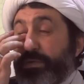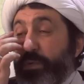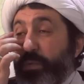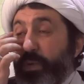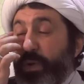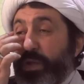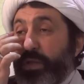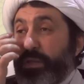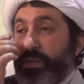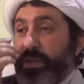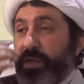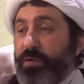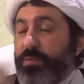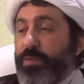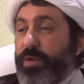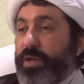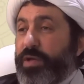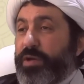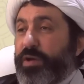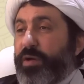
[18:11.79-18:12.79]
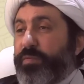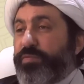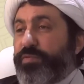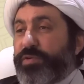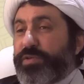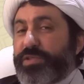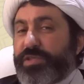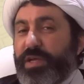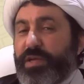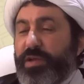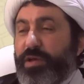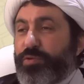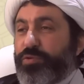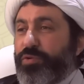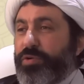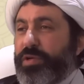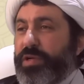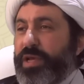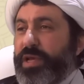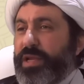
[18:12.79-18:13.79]
when they wake up for
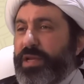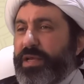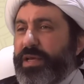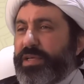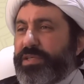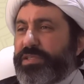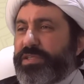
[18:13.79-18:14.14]
Salatul Layl,